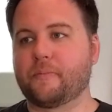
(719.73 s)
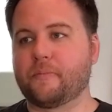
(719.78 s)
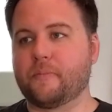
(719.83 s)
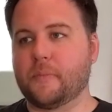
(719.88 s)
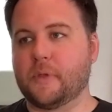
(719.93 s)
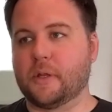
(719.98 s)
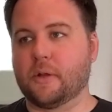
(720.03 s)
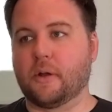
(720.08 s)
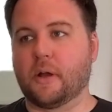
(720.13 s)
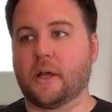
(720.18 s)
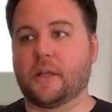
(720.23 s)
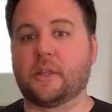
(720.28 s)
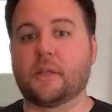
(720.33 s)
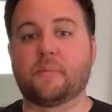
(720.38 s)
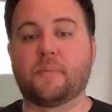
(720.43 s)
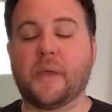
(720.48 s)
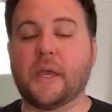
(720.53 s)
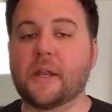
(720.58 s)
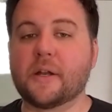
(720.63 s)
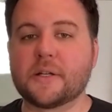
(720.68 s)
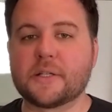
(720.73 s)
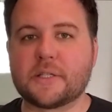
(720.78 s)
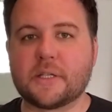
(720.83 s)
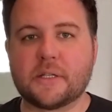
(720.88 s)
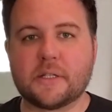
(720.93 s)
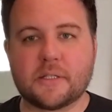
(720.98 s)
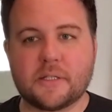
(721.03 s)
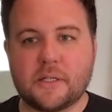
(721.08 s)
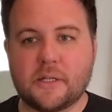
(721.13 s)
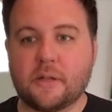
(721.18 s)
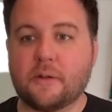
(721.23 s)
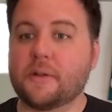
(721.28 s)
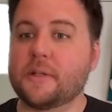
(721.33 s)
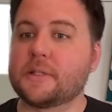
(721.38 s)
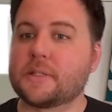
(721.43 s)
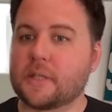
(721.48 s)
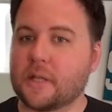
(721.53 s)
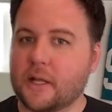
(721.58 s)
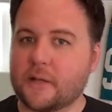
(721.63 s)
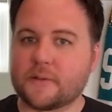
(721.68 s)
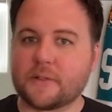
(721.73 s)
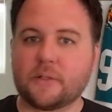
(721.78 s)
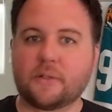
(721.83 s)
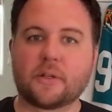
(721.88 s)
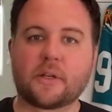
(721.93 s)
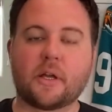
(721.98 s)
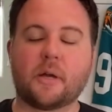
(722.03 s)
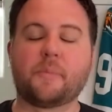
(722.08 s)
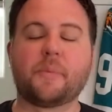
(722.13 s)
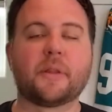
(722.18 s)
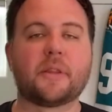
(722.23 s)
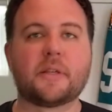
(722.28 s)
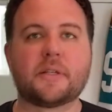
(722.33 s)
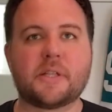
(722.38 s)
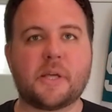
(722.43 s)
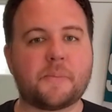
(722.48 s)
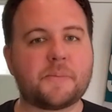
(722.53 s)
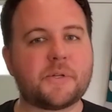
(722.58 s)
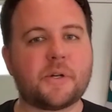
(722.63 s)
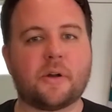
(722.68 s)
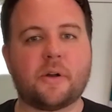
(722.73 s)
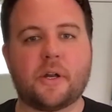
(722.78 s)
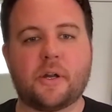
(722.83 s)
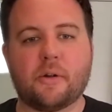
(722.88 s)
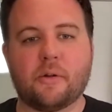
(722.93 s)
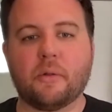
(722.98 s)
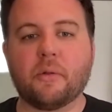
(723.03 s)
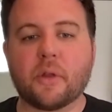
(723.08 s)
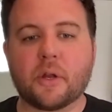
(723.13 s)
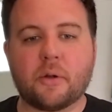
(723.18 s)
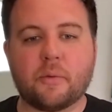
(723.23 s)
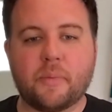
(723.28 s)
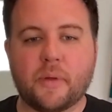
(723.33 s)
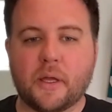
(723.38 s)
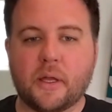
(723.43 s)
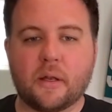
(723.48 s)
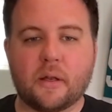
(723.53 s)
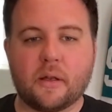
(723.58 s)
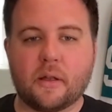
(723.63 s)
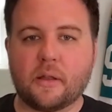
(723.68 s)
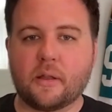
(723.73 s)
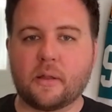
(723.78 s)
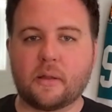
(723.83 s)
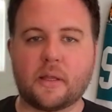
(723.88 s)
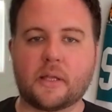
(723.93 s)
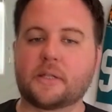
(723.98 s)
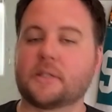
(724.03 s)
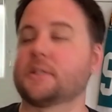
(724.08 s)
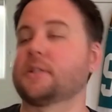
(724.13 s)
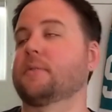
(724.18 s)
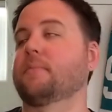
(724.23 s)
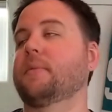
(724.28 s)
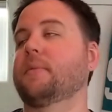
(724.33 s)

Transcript: you know, I think Peterson, you know, he's going to have to look up at the depth chart here a little bit. And that doesn't